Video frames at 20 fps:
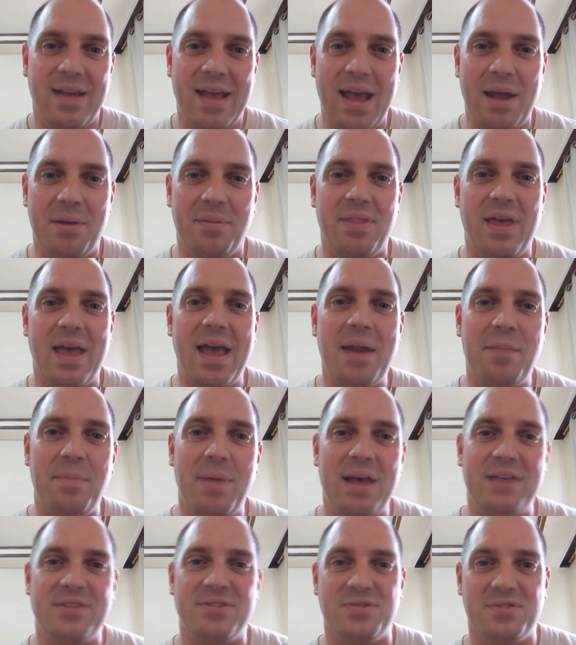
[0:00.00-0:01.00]
and the
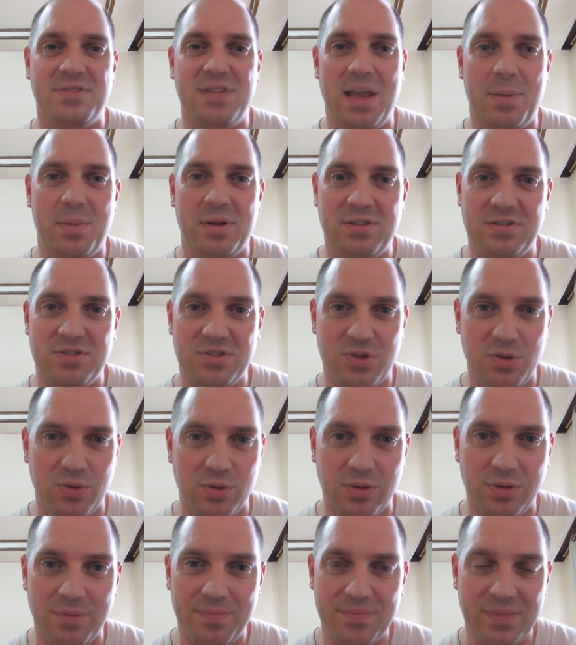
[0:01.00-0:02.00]
headmaster's name at the
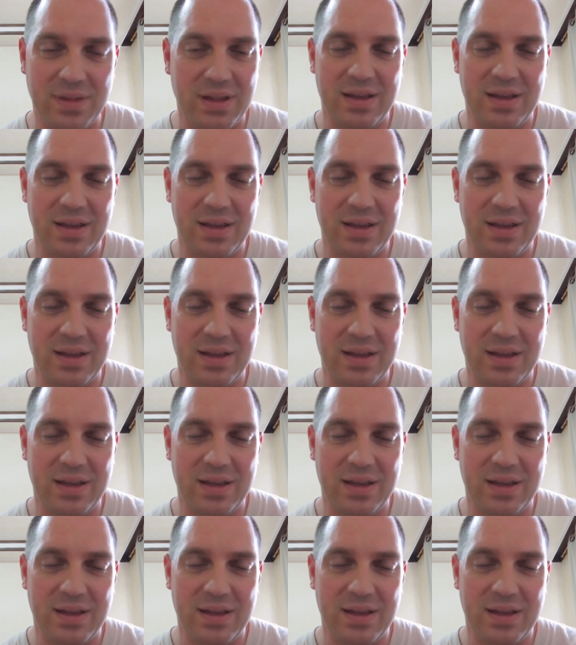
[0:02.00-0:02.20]
school.